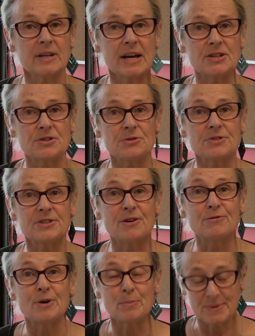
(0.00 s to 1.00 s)
the National
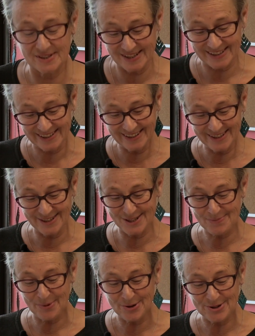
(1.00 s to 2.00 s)
Self-Represented
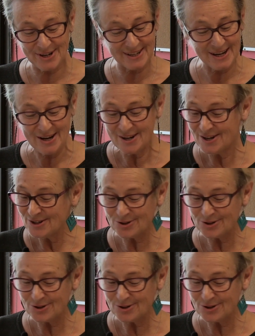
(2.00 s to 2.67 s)
Litigants Project.